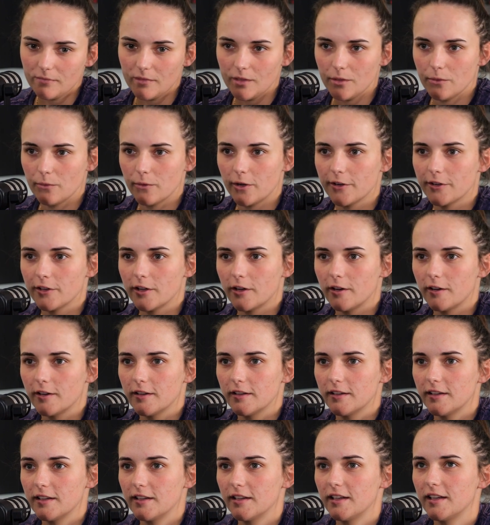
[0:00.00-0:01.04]

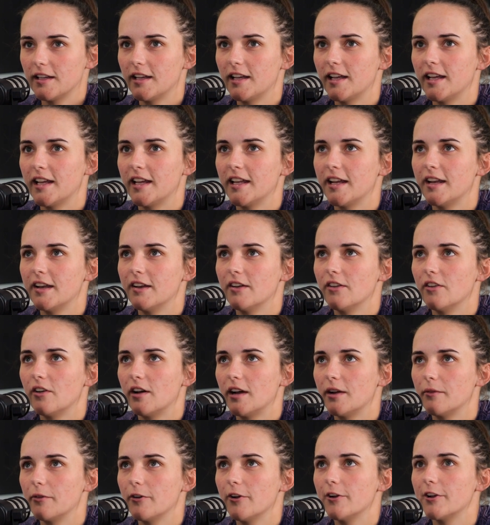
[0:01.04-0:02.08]
whatnot, and
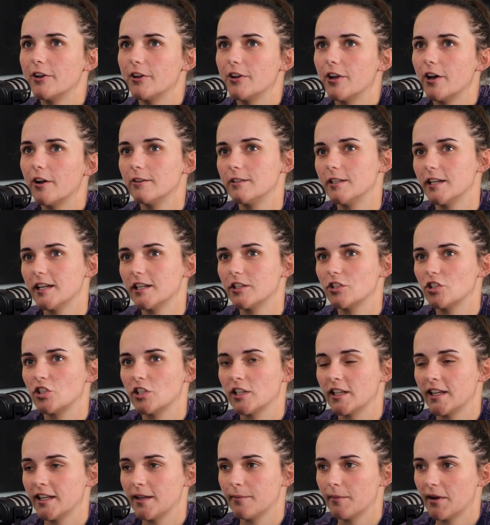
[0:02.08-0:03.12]
I wrote a note
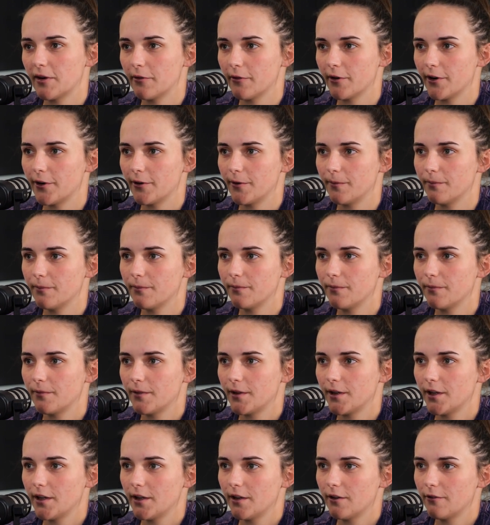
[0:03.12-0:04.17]
actually in my room
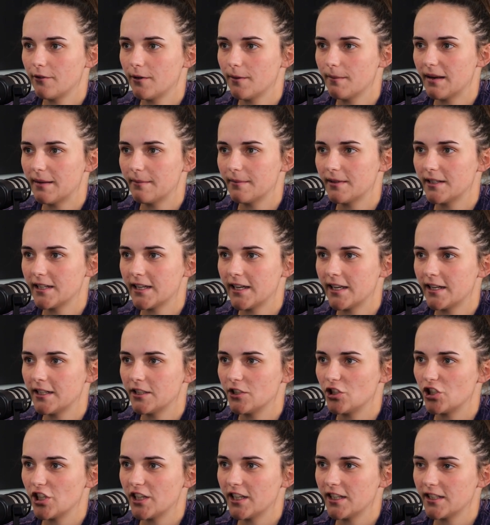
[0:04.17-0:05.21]
for Mum, Dad,
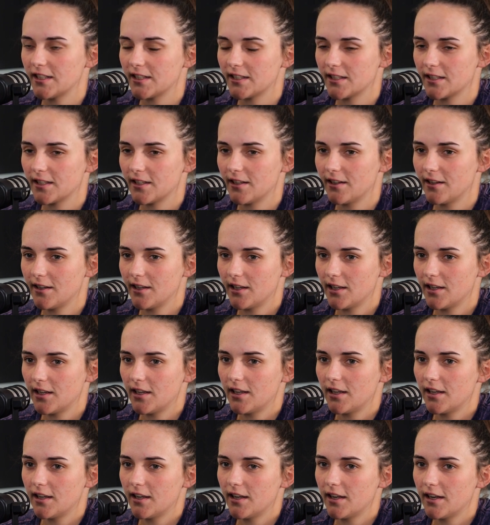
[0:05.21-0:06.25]
and Jess,
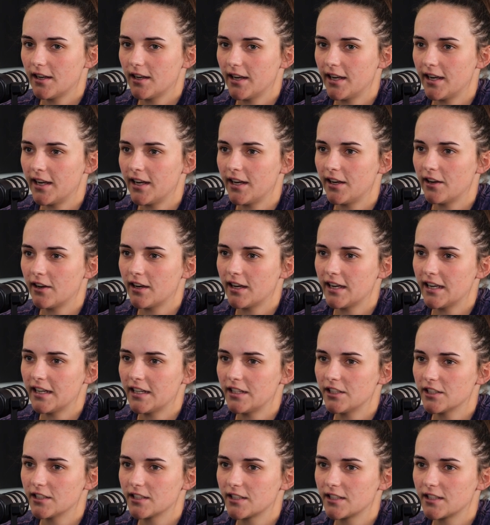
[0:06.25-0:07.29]
and I
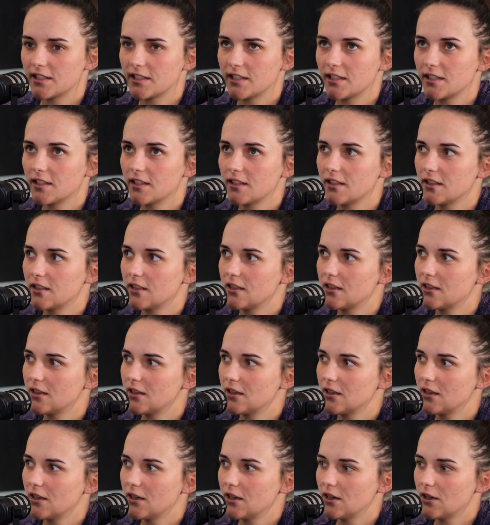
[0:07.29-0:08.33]
just
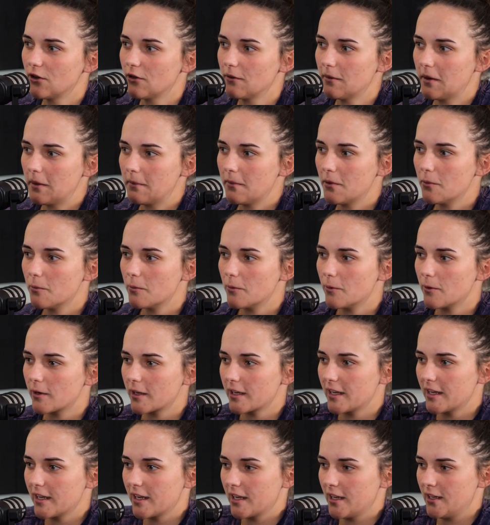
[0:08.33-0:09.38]
remember
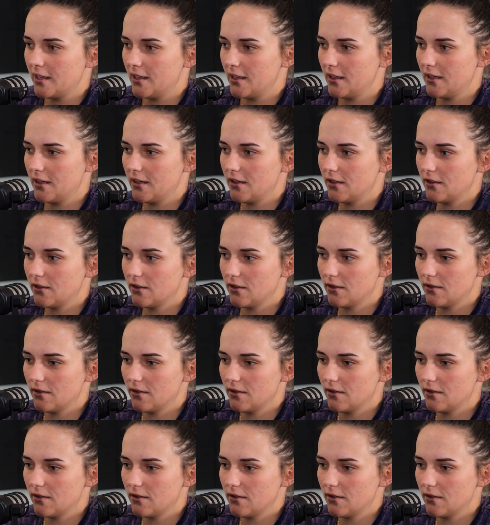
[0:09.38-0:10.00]
walking, and